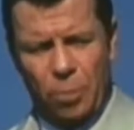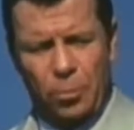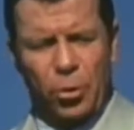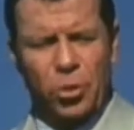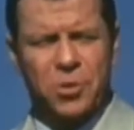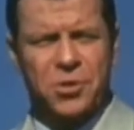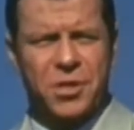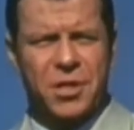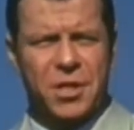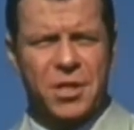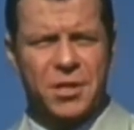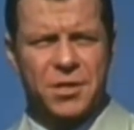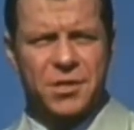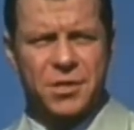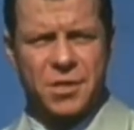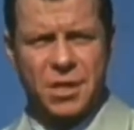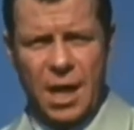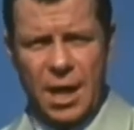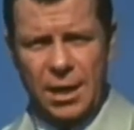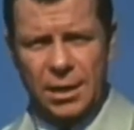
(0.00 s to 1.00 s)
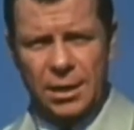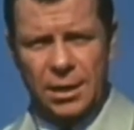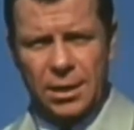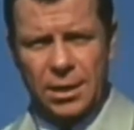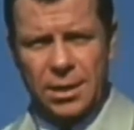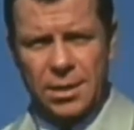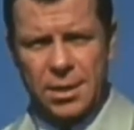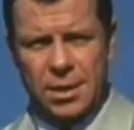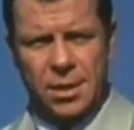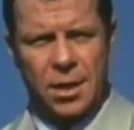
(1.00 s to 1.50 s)
to proceed
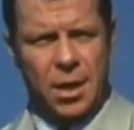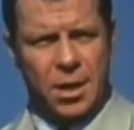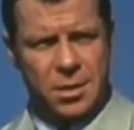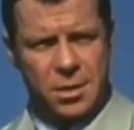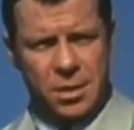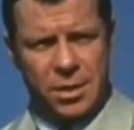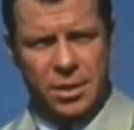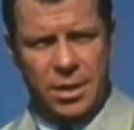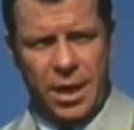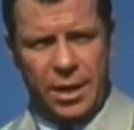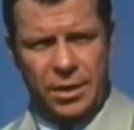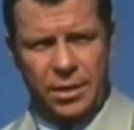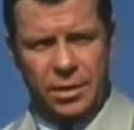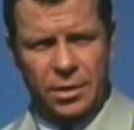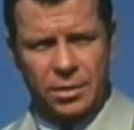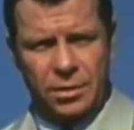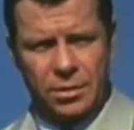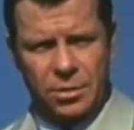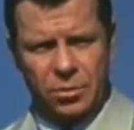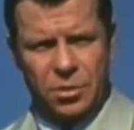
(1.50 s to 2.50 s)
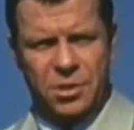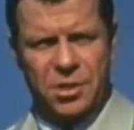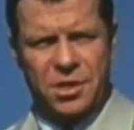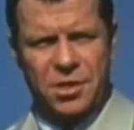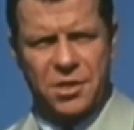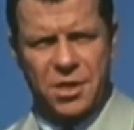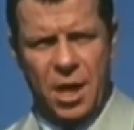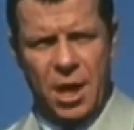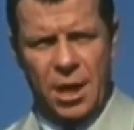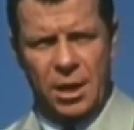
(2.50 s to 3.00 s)
silently and undetected to
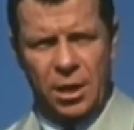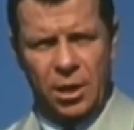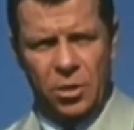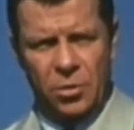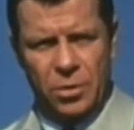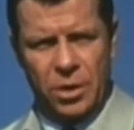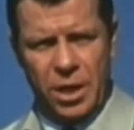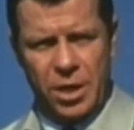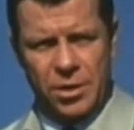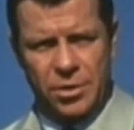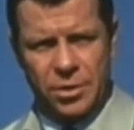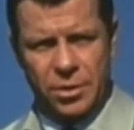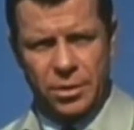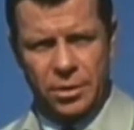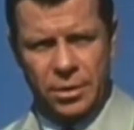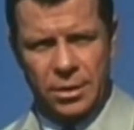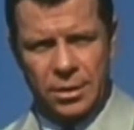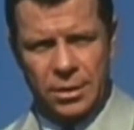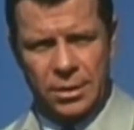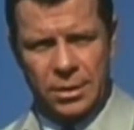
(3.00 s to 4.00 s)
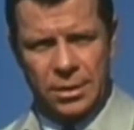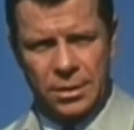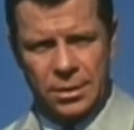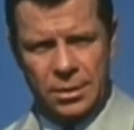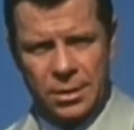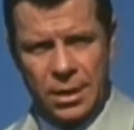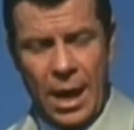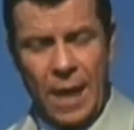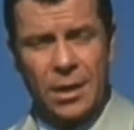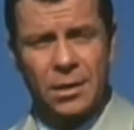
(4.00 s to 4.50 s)
its assigned location,
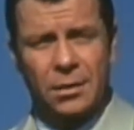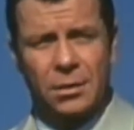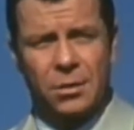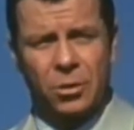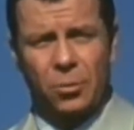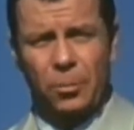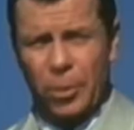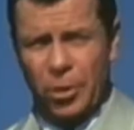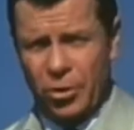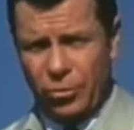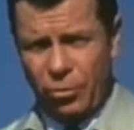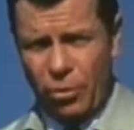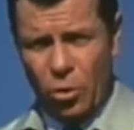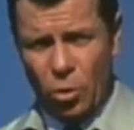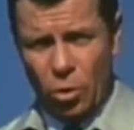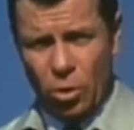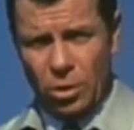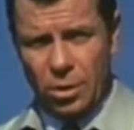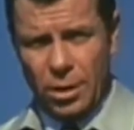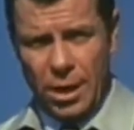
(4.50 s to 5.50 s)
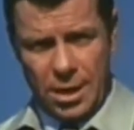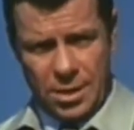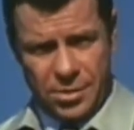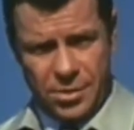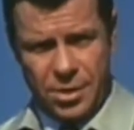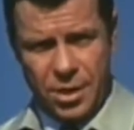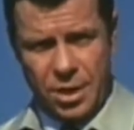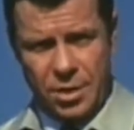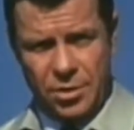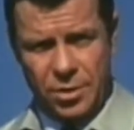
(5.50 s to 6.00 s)
and to patrol
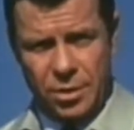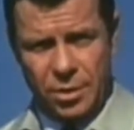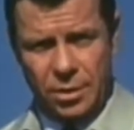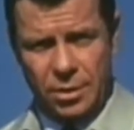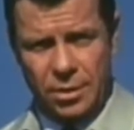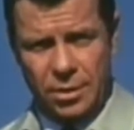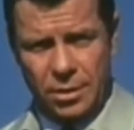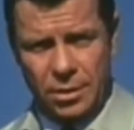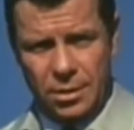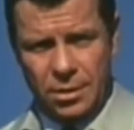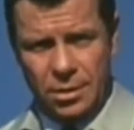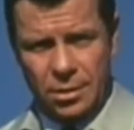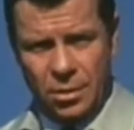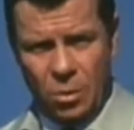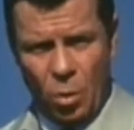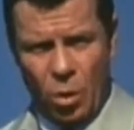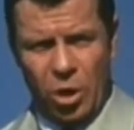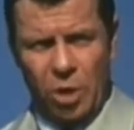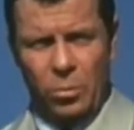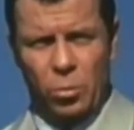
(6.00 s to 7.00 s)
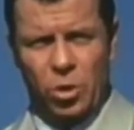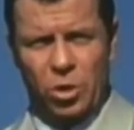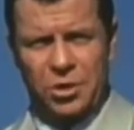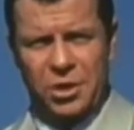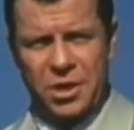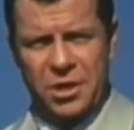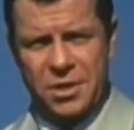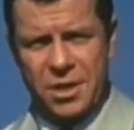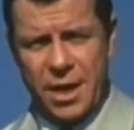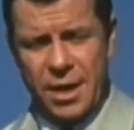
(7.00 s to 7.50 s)
on station, where it
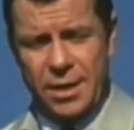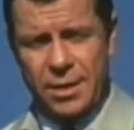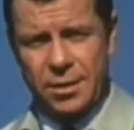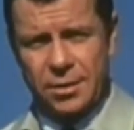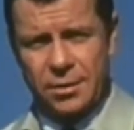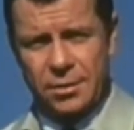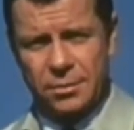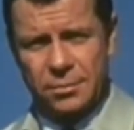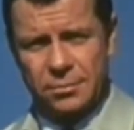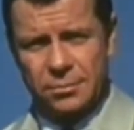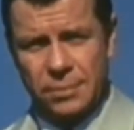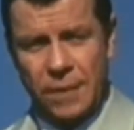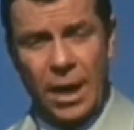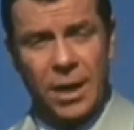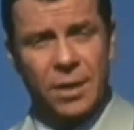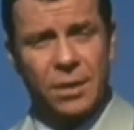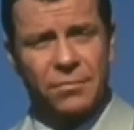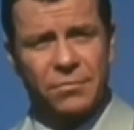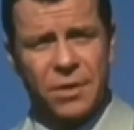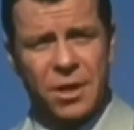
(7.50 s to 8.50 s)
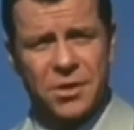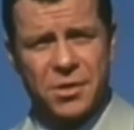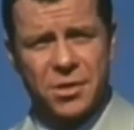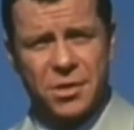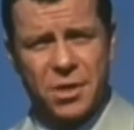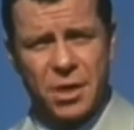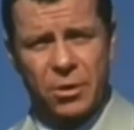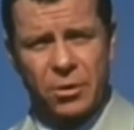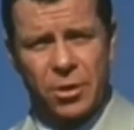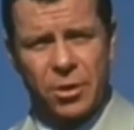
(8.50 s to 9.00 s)
will detect and, if
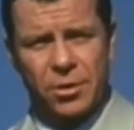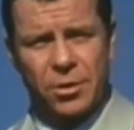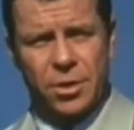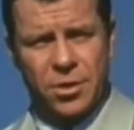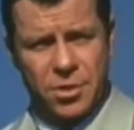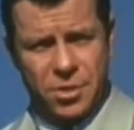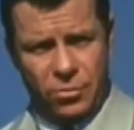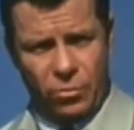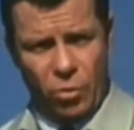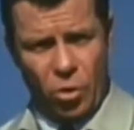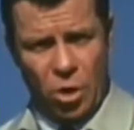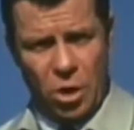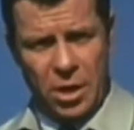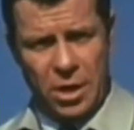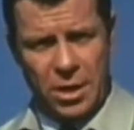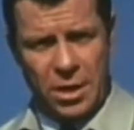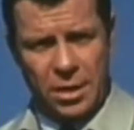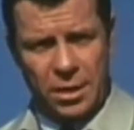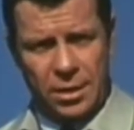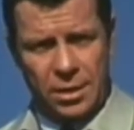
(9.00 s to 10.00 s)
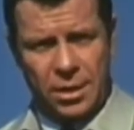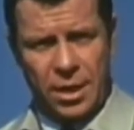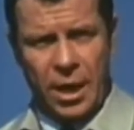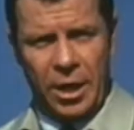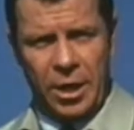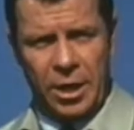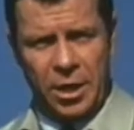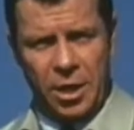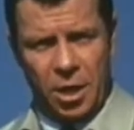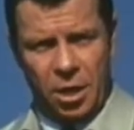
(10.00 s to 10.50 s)
necessary, destroy
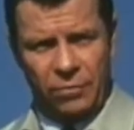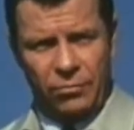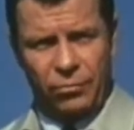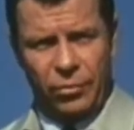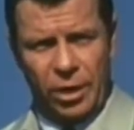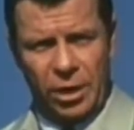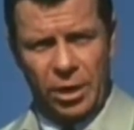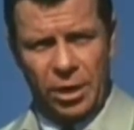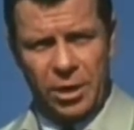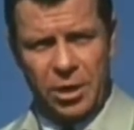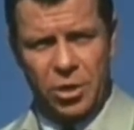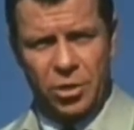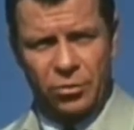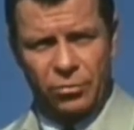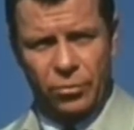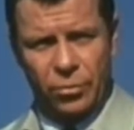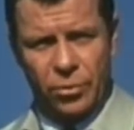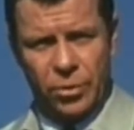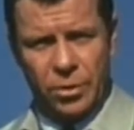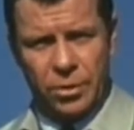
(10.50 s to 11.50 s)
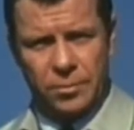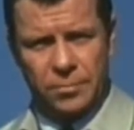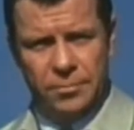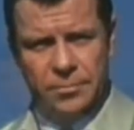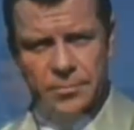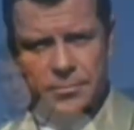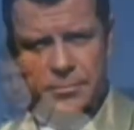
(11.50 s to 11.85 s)
any unfriendly intruder.